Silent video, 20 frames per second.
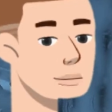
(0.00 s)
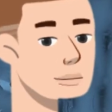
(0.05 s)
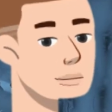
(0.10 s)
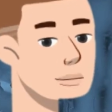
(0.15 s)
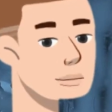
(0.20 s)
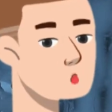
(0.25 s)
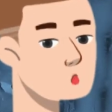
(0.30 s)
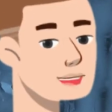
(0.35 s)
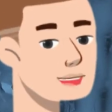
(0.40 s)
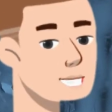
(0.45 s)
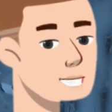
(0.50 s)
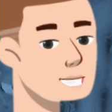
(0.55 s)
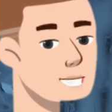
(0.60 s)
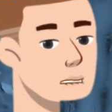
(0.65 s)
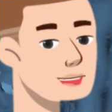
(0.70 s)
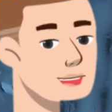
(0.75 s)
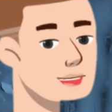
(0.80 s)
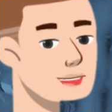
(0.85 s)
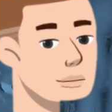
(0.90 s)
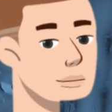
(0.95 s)
Her last
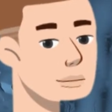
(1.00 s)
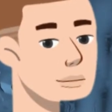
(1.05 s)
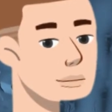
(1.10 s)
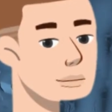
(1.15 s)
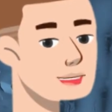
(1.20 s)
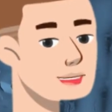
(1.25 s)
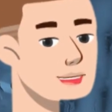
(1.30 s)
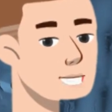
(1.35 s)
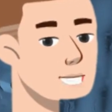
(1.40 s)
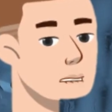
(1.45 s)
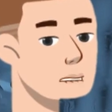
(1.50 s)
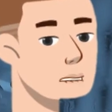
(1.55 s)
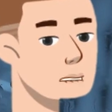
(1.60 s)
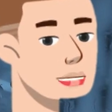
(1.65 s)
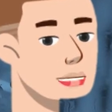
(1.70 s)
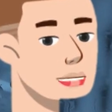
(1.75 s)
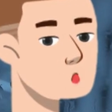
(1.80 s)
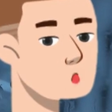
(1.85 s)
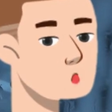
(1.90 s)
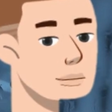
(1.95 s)
skill reduces
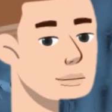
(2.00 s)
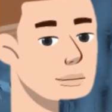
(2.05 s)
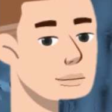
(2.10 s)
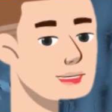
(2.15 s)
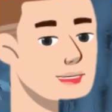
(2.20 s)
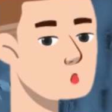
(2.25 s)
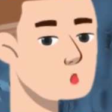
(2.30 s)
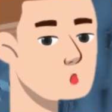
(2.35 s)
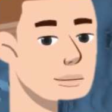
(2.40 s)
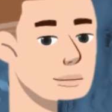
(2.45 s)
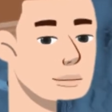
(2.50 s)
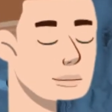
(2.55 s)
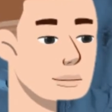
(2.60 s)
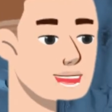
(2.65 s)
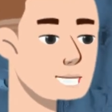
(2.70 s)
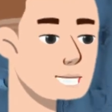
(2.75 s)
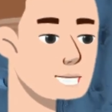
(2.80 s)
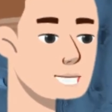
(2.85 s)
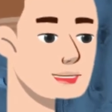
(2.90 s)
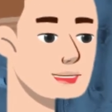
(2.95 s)
damage of her own
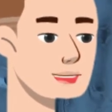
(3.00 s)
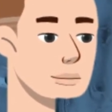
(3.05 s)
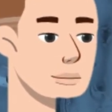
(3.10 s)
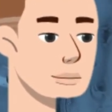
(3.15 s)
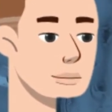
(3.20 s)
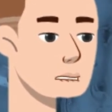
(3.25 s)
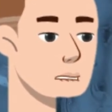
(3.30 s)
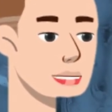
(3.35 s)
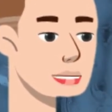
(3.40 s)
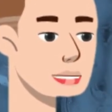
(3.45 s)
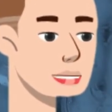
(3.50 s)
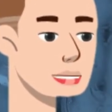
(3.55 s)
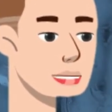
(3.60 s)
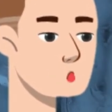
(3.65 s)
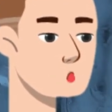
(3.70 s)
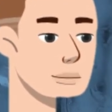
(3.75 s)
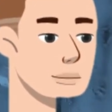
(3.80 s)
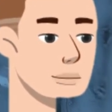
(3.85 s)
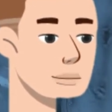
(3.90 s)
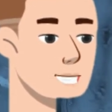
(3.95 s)
infantry every 5
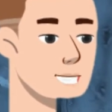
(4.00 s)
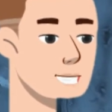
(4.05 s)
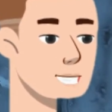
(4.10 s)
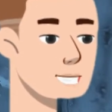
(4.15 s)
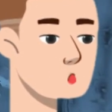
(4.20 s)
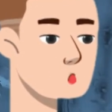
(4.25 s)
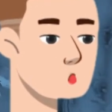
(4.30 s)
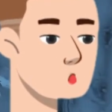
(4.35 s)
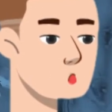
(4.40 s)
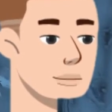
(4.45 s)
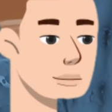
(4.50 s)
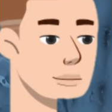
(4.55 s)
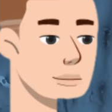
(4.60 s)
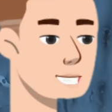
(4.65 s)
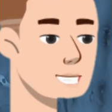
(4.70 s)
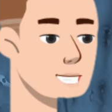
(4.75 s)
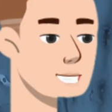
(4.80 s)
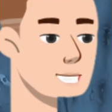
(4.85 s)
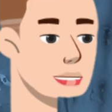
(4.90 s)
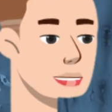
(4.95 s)
rounds and reduces
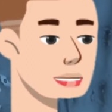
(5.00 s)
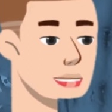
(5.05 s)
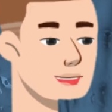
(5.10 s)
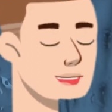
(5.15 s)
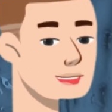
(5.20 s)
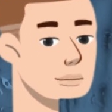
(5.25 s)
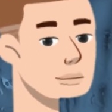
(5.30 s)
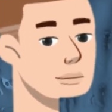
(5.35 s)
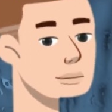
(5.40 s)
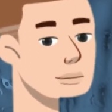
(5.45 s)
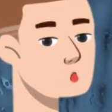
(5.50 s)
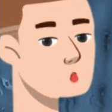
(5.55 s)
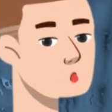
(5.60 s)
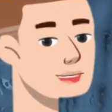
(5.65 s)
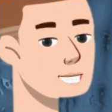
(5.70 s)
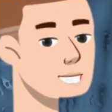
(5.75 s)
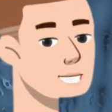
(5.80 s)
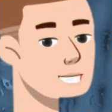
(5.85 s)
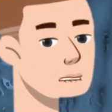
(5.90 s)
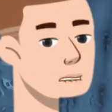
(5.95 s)
50%
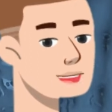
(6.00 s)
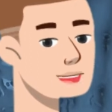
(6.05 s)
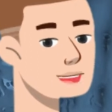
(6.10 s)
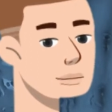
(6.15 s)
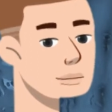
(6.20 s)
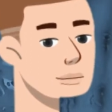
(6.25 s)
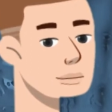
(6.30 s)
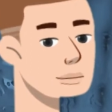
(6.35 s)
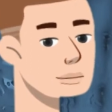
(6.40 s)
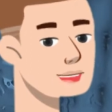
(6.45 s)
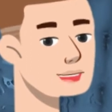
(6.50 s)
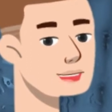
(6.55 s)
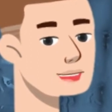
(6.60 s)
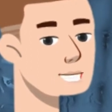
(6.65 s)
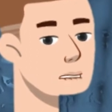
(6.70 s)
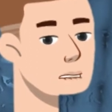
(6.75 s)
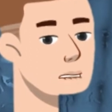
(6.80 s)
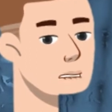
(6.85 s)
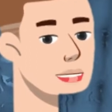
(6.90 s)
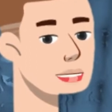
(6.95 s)
damage of the target.
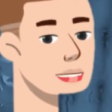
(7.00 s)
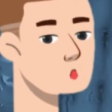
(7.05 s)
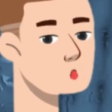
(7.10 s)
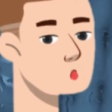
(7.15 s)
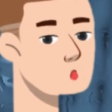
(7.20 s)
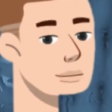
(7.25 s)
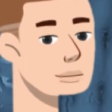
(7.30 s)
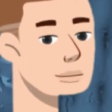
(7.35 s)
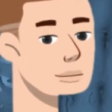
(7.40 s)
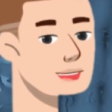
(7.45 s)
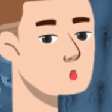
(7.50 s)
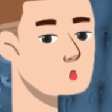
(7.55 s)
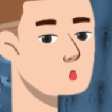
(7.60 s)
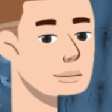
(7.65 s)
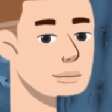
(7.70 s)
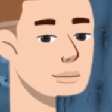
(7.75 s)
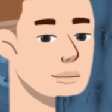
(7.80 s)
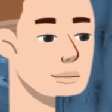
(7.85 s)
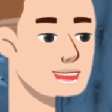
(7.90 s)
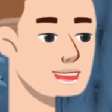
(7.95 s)
At first
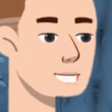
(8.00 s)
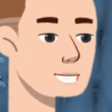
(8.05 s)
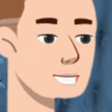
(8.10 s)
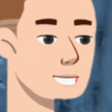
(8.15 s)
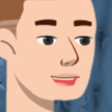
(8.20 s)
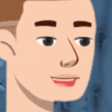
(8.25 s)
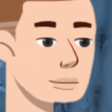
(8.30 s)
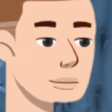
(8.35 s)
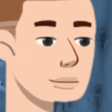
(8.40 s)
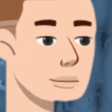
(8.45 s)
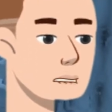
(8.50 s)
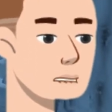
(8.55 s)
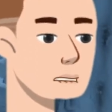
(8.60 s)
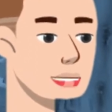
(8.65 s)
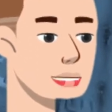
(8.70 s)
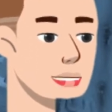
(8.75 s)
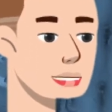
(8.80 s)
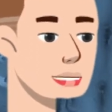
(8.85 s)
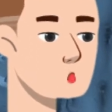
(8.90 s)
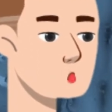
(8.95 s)
glance, Laura
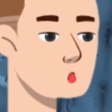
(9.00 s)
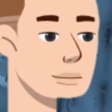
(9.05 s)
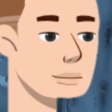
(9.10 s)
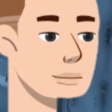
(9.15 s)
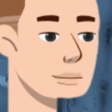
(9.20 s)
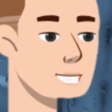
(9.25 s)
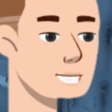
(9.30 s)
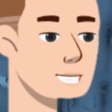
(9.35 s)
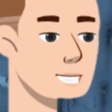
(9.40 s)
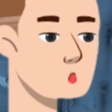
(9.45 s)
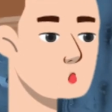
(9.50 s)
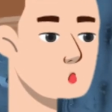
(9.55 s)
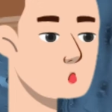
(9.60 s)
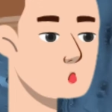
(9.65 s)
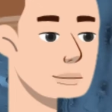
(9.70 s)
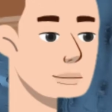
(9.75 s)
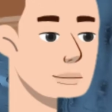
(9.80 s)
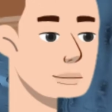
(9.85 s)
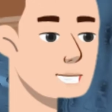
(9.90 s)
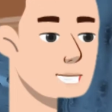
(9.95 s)
looks 10,000
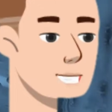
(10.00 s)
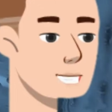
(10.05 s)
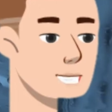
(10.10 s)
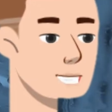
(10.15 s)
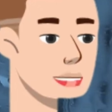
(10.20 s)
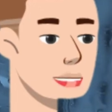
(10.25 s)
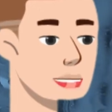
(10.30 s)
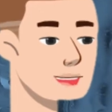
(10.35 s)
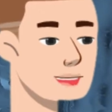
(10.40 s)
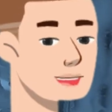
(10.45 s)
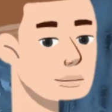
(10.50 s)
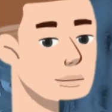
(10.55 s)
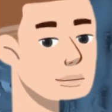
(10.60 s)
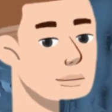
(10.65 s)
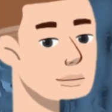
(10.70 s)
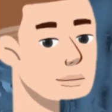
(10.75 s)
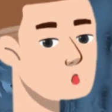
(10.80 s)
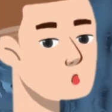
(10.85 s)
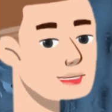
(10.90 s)
times better skill-wise than